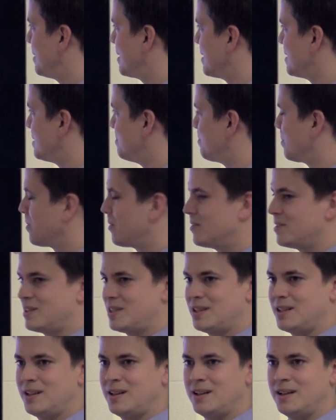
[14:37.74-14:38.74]
because
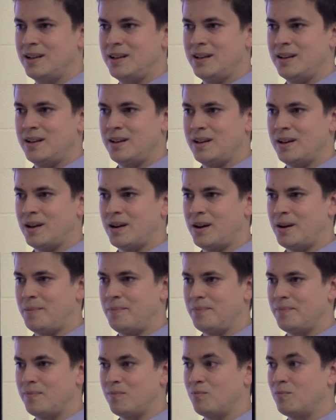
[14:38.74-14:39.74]
birds
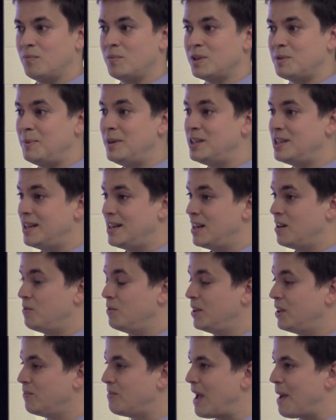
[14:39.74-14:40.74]
speciated
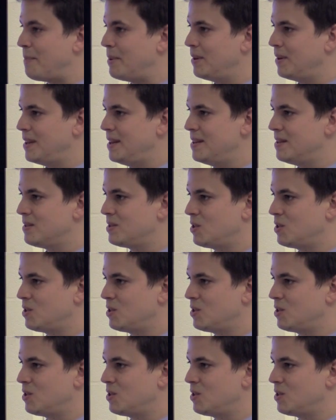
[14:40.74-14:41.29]
really rapidly.